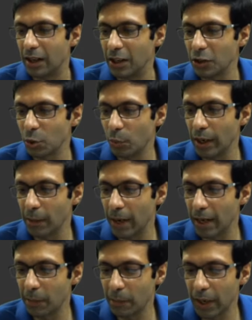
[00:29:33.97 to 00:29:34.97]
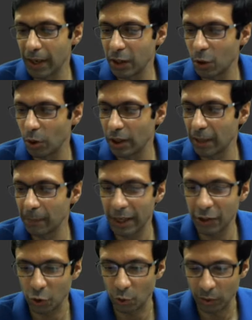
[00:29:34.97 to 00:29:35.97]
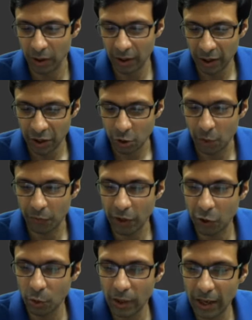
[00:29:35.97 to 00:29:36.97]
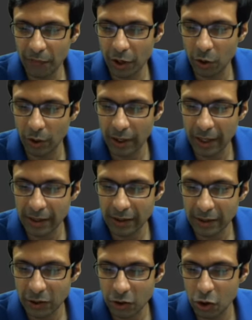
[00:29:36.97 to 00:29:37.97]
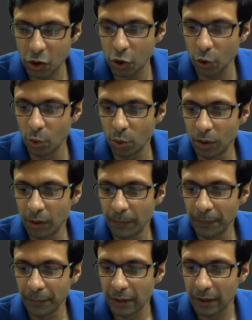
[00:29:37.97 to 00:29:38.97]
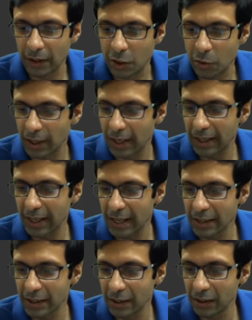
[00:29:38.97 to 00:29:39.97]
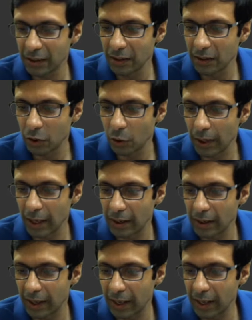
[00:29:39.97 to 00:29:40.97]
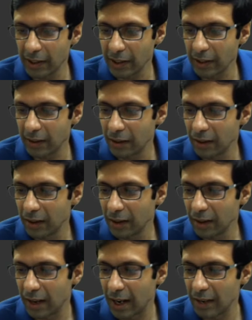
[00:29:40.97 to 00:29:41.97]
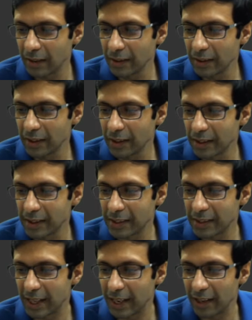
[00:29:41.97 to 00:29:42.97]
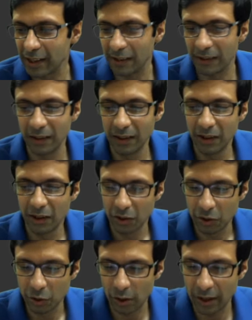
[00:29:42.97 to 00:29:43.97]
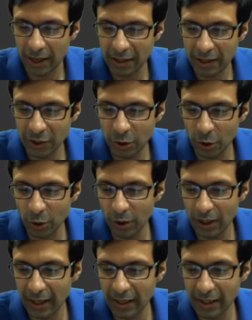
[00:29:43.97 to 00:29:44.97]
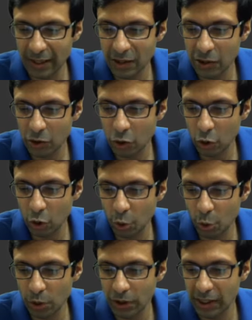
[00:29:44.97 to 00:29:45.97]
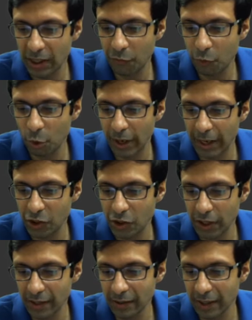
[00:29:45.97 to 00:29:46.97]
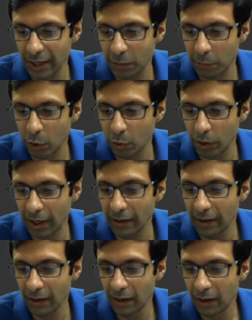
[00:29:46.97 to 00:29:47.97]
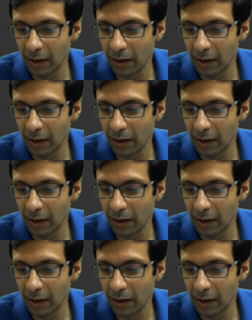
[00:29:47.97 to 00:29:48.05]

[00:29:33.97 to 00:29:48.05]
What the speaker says: so we'll multiply the whole thing by 2. So if we do that, we are going to get 2, this will get cancelled, you'll get an 8 here and a 10 here. So our answer is going to look like this: 2C4H10, that's butane,